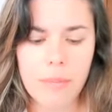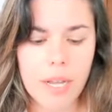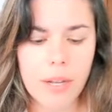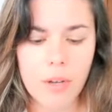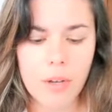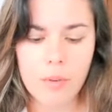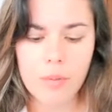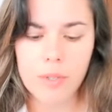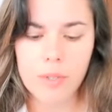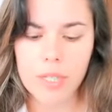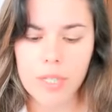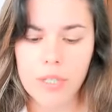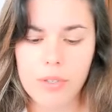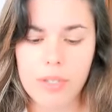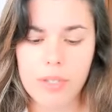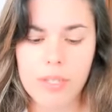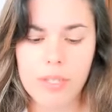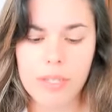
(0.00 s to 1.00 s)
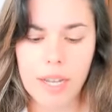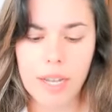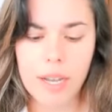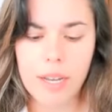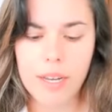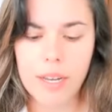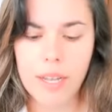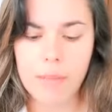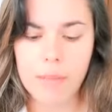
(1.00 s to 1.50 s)
My goal was to
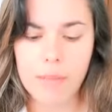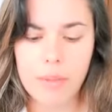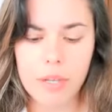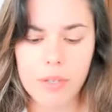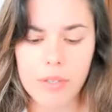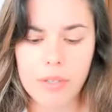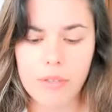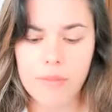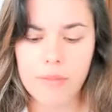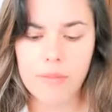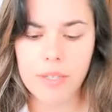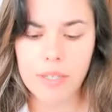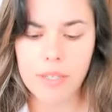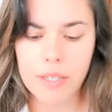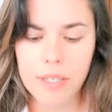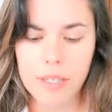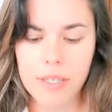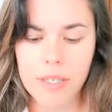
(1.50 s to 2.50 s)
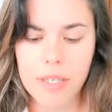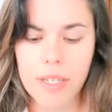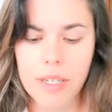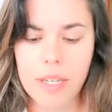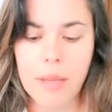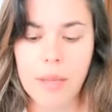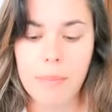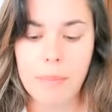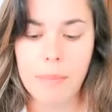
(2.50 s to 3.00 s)
design and build the
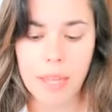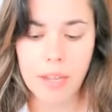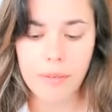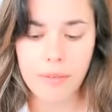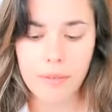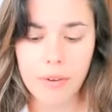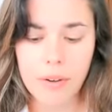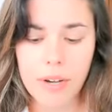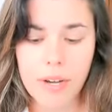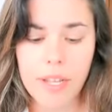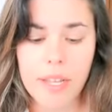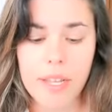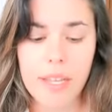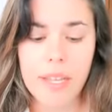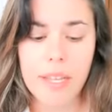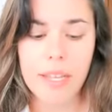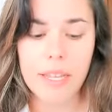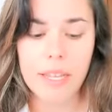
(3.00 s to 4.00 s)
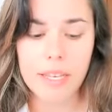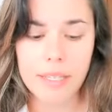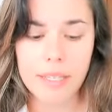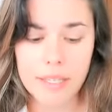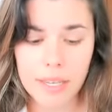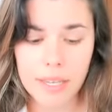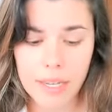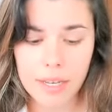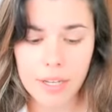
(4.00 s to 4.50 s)
facility, pay for it
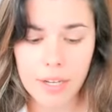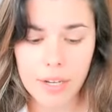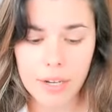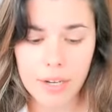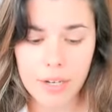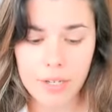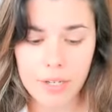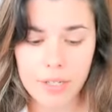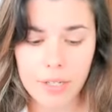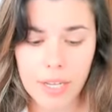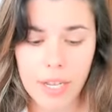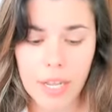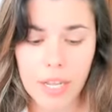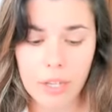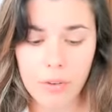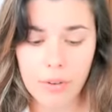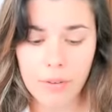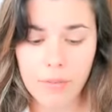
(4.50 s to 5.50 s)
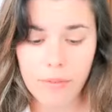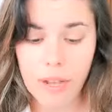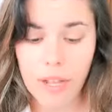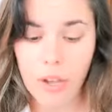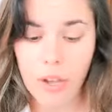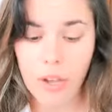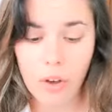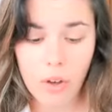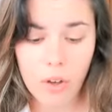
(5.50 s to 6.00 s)
in 10 years, and
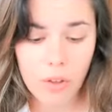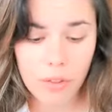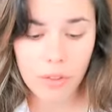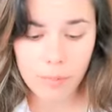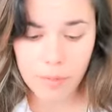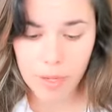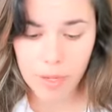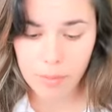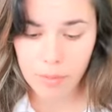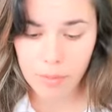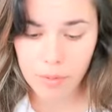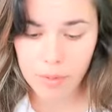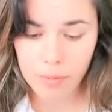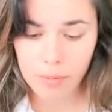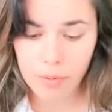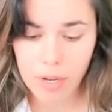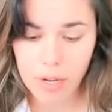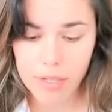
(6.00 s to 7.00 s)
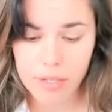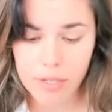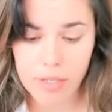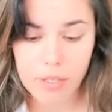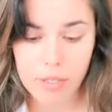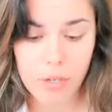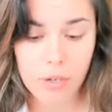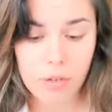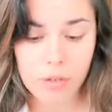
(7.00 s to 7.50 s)
unify all the people in the
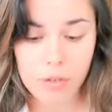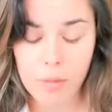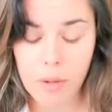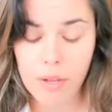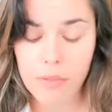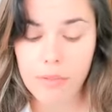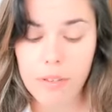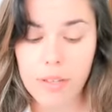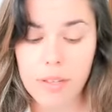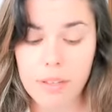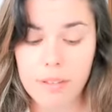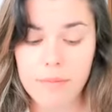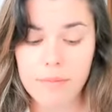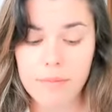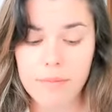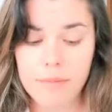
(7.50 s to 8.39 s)
process. No small fee.